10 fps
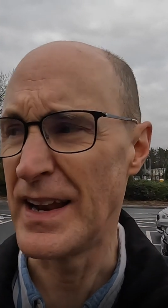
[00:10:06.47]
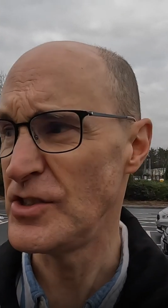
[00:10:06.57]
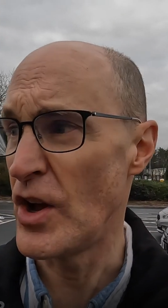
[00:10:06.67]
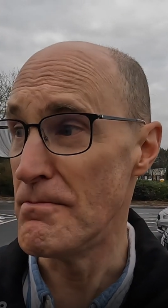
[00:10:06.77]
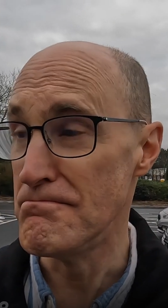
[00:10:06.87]
And
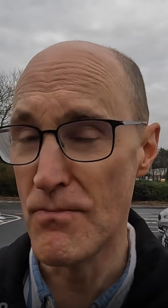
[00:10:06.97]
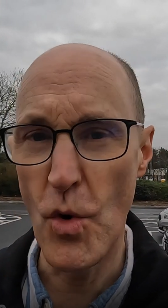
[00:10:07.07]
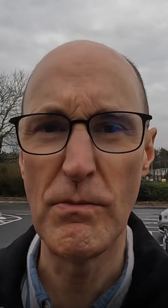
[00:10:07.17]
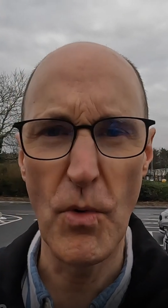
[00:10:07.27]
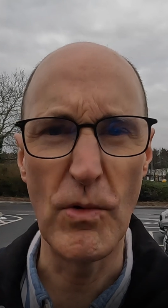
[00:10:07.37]
as you get
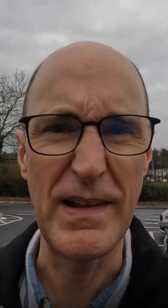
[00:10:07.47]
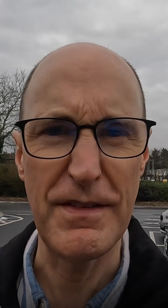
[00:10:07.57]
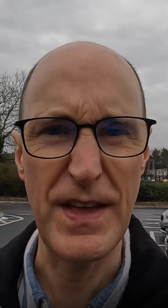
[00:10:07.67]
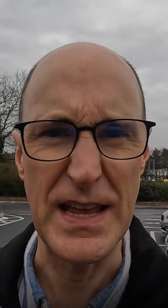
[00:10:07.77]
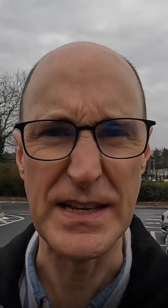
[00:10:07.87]
more and more
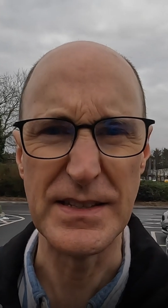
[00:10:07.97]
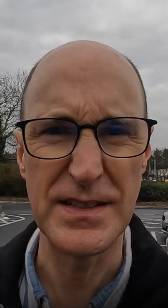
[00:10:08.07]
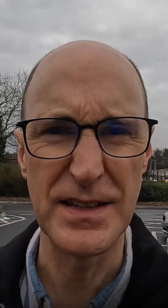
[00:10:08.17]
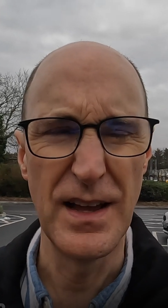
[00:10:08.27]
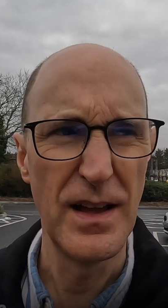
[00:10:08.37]
EVs,